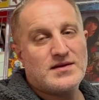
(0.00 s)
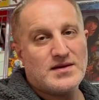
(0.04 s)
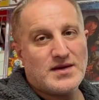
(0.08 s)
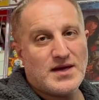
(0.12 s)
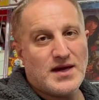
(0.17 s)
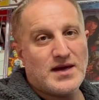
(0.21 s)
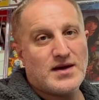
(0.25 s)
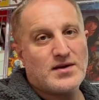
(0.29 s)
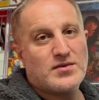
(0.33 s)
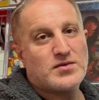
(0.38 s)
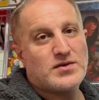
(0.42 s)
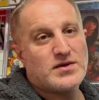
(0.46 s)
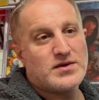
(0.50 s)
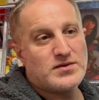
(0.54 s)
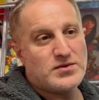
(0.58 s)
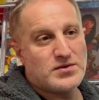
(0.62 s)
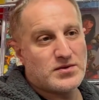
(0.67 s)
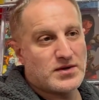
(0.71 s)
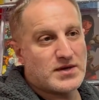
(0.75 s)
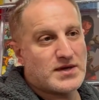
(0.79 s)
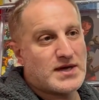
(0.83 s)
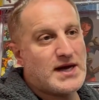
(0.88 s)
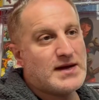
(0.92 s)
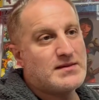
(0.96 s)
Yeah, we're a
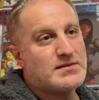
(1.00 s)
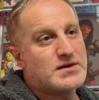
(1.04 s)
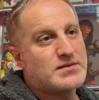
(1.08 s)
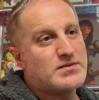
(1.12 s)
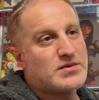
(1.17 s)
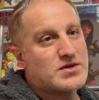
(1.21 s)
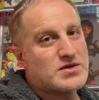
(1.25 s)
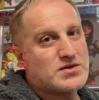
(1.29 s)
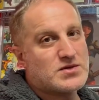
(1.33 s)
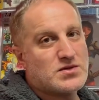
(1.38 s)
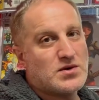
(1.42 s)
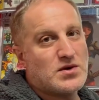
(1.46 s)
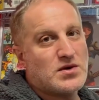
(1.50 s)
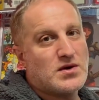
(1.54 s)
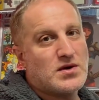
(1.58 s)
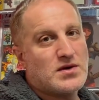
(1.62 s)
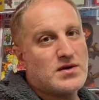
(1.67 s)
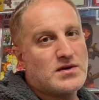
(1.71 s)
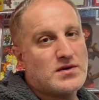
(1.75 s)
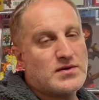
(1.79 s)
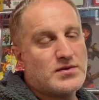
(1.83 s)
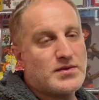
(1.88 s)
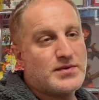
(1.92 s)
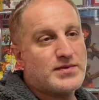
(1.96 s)
newer comic book
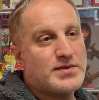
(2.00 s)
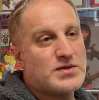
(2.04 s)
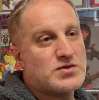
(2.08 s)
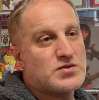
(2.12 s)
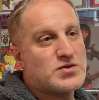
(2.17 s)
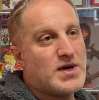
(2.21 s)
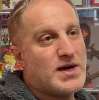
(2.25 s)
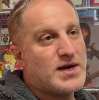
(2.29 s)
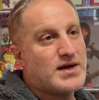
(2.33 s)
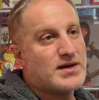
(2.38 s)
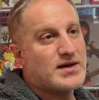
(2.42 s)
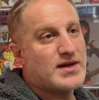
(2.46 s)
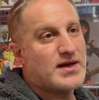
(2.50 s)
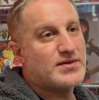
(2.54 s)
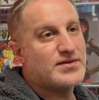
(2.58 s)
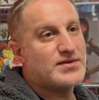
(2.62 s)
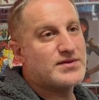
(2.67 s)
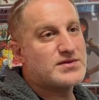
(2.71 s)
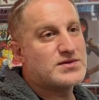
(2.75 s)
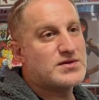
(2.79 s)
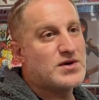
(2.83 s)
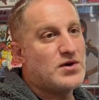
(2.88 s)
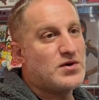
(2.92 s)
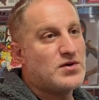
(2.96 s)
store. We've been trying to get
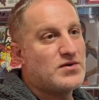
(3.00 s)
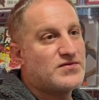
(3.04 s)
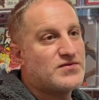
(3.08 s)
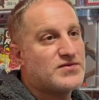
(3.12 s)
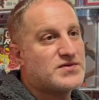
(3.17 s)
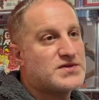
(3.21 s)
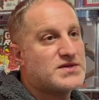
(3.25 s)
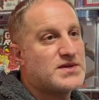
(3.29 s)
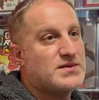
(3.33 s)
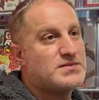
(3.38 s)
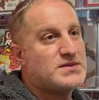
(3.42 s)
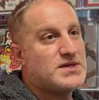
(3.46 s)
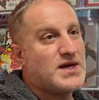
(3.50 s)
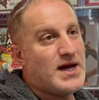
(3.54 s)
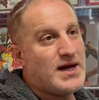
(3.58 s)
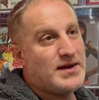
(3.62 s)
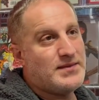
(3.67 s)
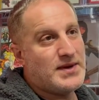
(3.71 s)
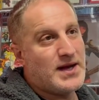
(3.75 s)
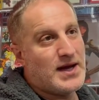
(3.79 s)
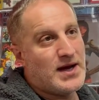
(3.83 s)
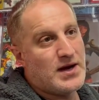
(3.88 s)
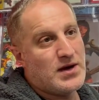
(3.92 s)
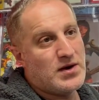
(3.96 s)
this going for some time
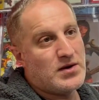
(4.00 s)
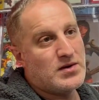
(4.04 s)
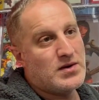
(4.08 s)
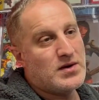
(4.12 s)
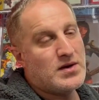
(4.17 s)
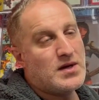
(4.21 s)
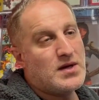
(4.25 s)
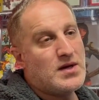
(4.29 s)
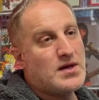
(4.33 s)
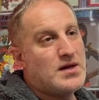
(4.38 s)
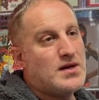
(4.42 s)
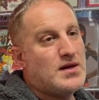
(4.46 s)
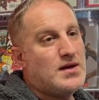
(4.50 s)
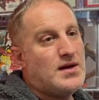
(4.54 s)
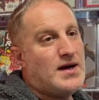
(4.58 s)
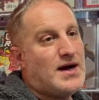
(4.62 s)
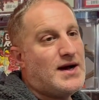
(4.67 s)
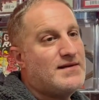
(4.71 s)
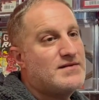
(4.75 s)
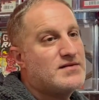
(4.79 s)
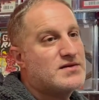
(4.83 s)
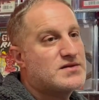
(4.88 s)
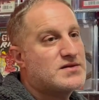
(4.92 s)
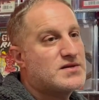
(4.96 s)
now.
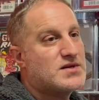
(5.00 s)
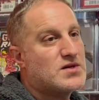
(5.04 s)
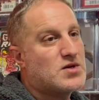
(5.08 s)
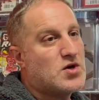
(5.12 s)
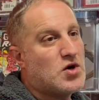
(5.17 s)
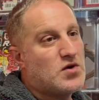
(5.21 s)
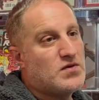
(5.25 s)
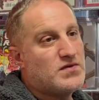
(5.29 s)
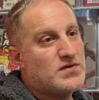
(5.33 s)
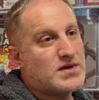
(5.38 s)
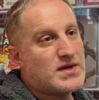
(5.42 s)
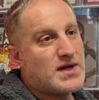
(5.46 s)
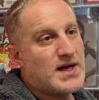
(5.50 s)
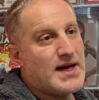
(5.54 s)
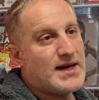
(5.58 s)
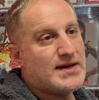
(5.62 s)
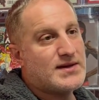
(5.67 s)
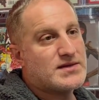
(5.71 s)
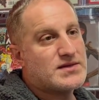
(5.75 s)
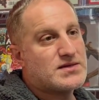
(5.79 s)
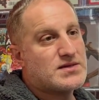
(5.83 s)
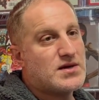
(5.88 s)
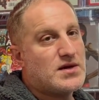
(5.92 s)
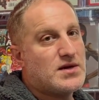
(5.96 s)
Obviously, COVID kind
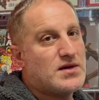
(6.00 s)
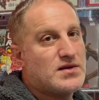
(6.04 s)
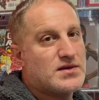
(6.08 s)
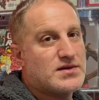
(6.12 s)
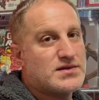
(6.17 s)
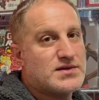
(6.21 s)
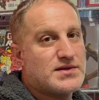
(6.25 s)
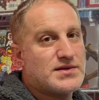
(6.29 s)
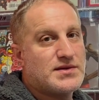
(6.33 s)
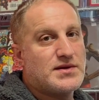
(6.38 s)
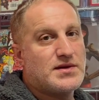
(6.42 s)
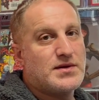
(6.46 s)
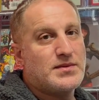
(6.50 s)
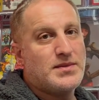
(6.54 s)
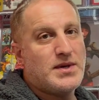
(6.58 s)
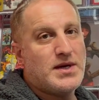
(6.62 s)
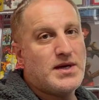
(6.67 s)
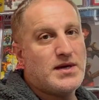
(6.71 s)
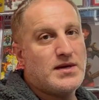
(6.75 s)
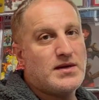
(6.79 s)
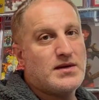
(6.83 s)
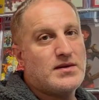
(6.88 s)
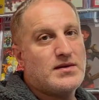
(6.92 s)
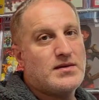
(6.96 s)
of stalled us a little
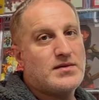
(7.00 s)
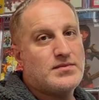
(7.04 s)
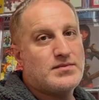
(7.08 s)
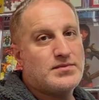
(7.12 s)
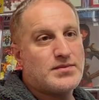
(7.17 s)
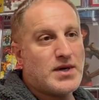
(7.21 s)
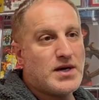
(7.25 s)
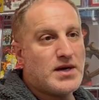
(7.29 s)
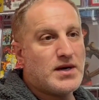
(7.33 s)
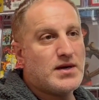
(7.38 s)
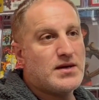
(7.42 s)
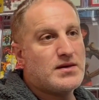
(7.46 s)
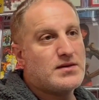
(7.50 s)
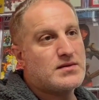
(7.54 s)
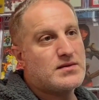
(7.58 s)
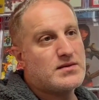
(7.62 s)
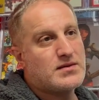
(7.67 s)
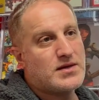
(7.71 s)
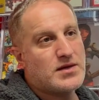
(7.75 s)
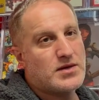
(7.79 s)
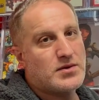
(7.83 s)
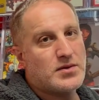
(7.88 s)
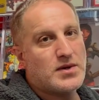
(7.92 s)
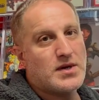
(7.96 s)
bit, but
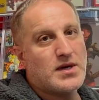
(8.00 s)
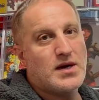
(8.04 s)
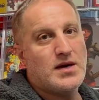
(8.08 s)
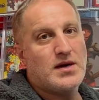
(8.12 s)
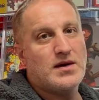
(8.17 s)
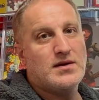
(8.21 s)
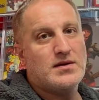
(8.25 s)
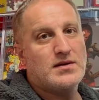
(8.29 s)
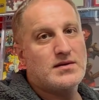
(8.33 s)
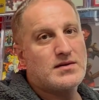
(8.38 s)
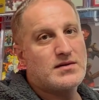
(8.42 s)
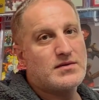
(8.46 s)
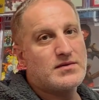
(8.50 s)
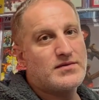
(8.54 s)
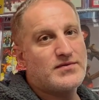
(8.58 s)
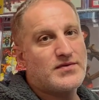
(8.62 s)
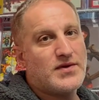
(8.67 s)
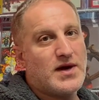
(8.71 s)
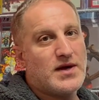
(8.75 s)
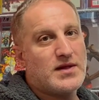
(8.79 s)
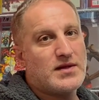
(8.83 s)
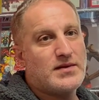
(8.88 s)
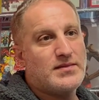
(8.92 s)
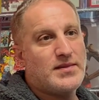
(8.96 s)
here we are. We
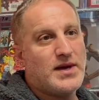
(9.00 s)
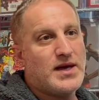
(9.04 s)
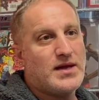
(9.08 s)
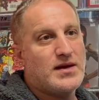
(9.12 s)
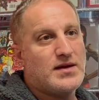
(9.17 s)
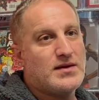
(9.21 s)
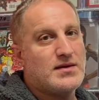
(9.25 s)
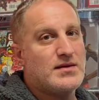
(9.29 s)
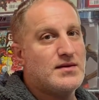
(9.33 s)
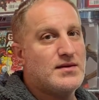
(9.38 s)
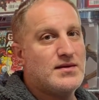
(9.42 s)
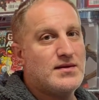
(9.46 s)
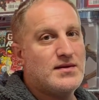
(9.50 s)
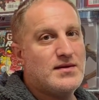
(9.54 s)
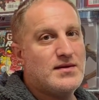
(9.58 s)
finally made it.